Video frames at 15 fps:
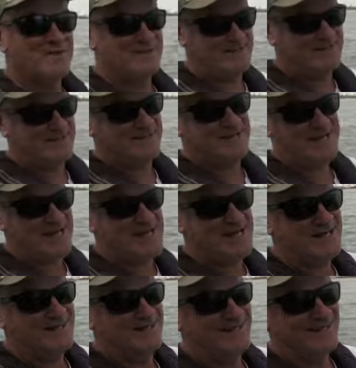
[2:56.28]
Feeling good,
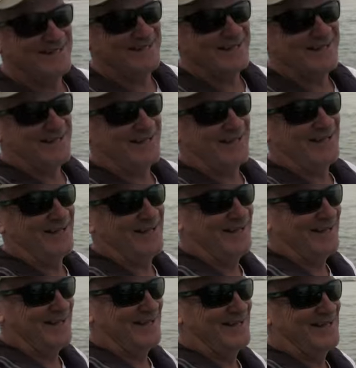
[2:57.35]
10. strong. I don't know what
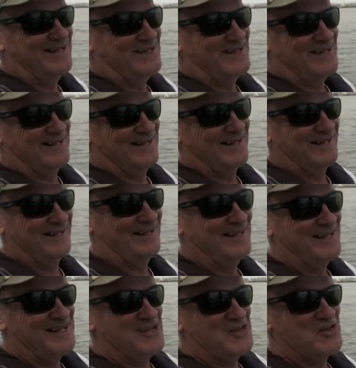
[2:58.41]
that metric is, but yeah,
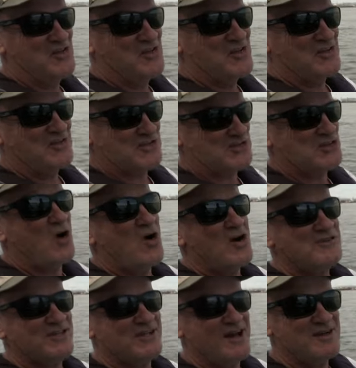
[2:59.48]
let's go with 10. It's as high
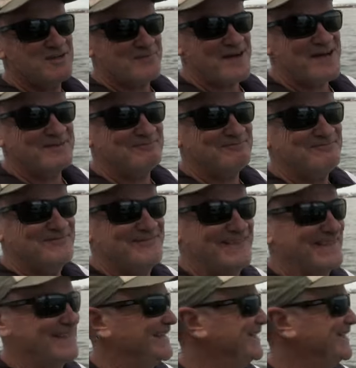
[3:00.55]
as it goes, mate. Uh, great.